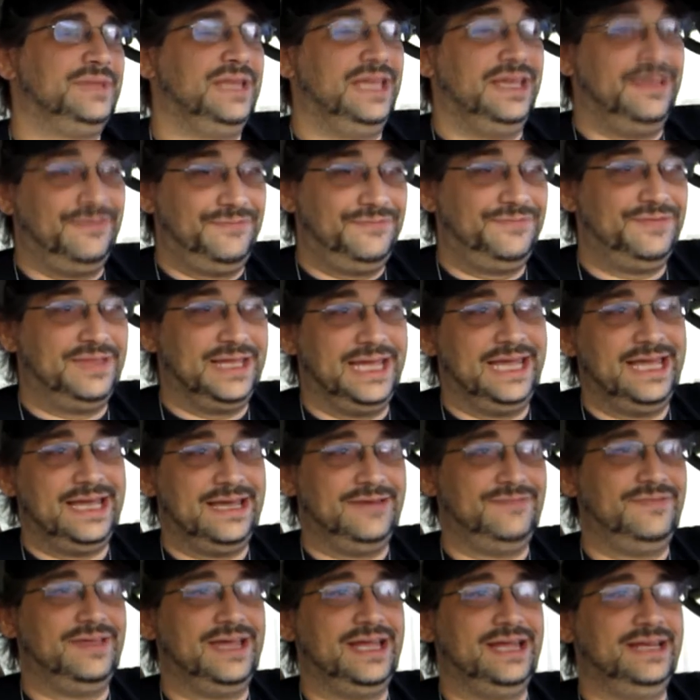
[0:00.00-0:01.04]
if they
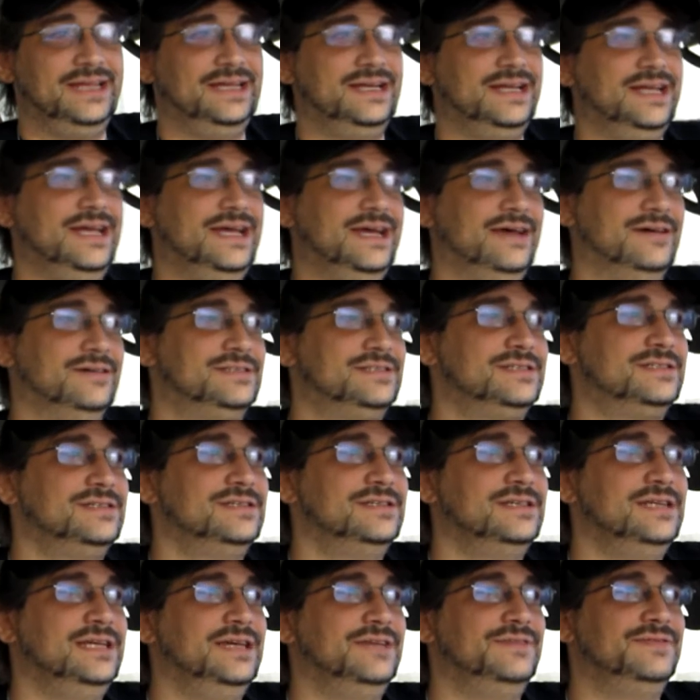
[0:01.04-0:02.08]
have that in-house.
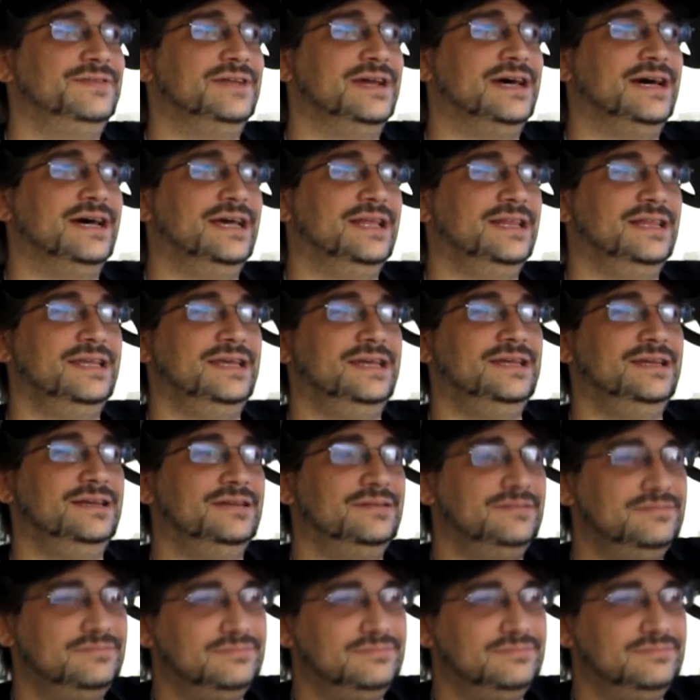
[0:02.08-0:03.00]
If not, then